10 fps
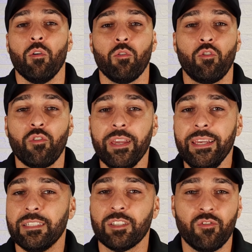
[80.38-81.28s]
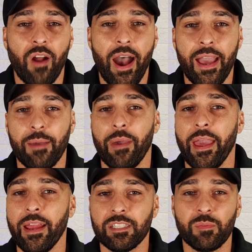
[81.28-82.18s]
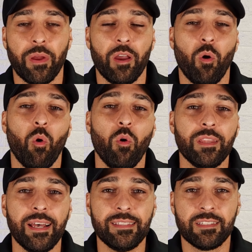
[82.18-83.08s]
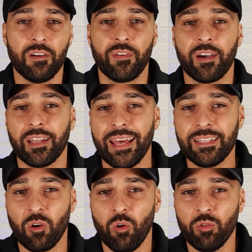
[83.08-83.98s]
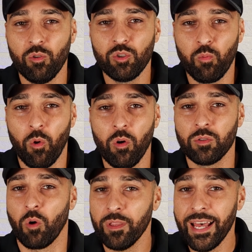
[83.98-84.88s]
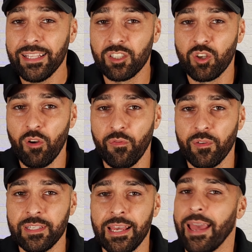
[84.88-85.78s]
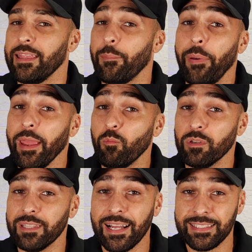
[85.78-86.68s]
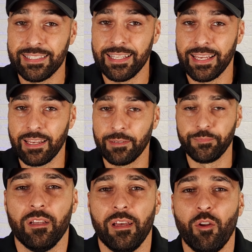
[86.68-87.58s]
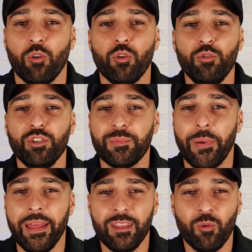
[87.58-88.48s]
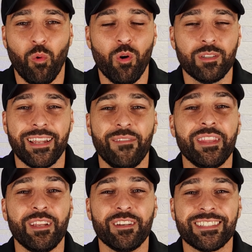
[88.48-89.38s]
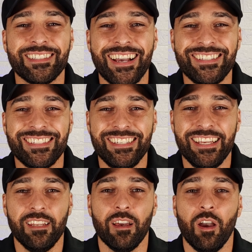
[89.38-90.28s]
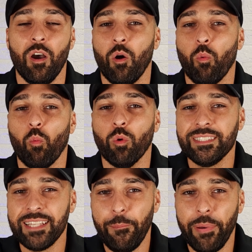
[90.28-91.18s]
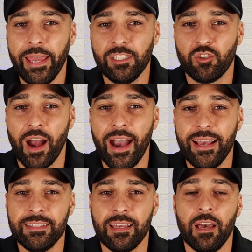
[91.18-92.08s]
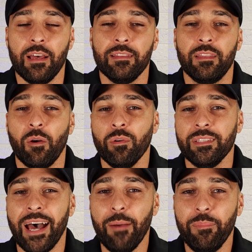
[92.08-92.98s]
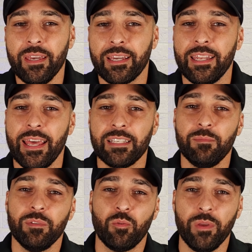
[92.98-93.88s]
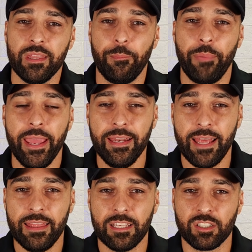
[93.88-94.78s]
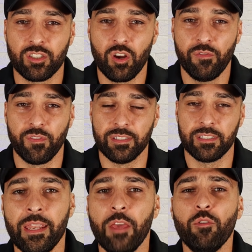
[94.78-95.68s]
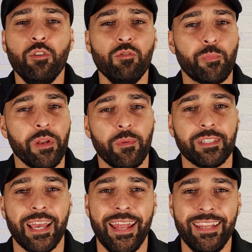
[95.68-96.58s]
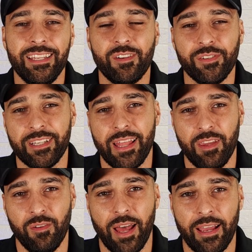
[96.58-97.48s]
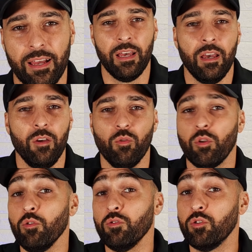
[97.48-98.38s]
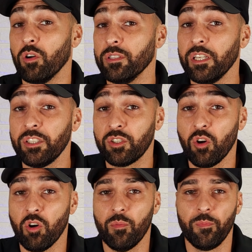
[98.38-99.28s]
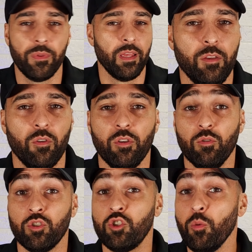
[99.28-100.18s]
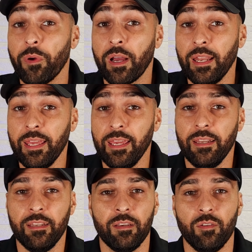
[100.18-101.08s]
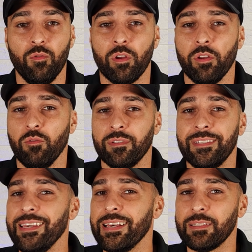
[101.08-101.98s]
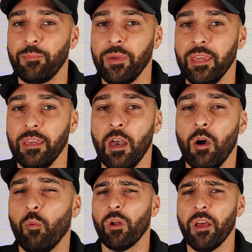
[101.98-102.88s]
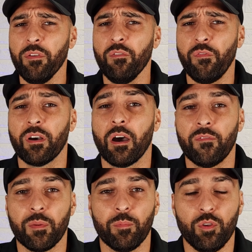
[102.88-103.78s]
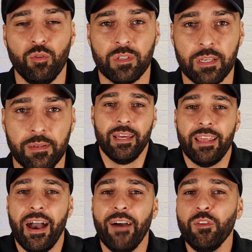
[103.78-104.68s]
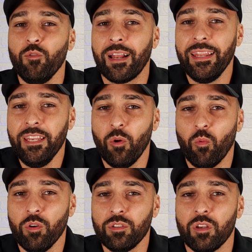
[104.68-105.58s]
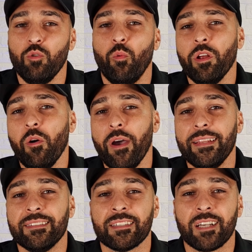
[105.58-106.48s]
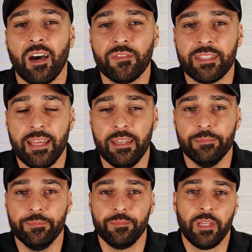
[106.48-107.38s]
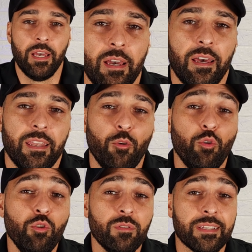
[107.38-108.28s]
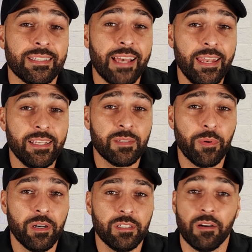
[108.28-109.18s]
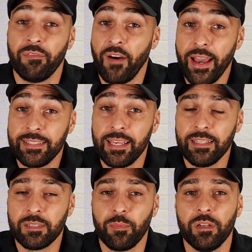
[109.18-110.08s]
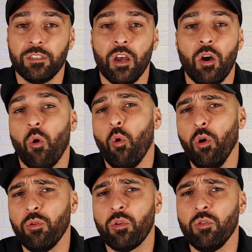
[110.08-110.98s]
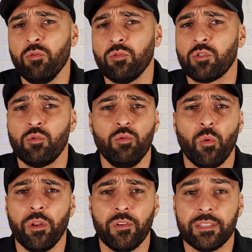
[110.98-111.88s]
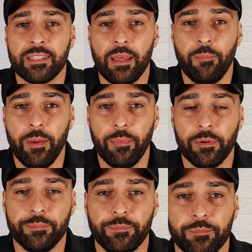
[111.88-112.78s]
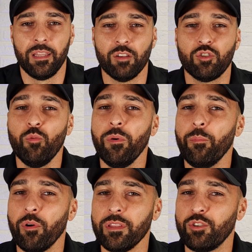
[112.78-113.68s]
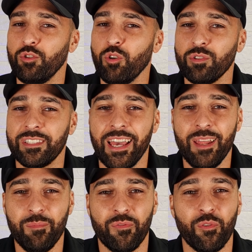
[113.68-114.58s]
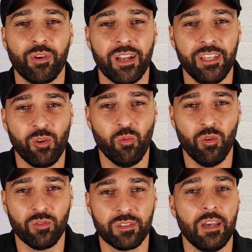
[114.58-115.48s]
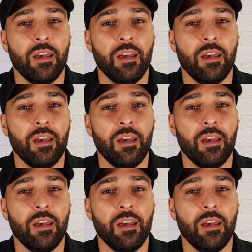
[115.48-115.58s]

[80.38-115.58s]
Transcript: Grease, grime, hairspray, all that stuff collects on those walls, on that surface, and the paint will not stick. And although you just painted the walls and everything looks nice and neat, once that paint dries, there will not be a connection between the paint and the surface. Now you can use pretty much any degreaser that you like. You can use Dawn dish soap, you can use super clean, you can use TSP, whatever you feel comfortable using. Now after you clean your walls, you want to go ahead and scuff sand them. Now you can use a sanding sponge, a fine sanding sponge, or you can use 220 grit sandpaper. Now it's super important that you don't sand before you clean your walls.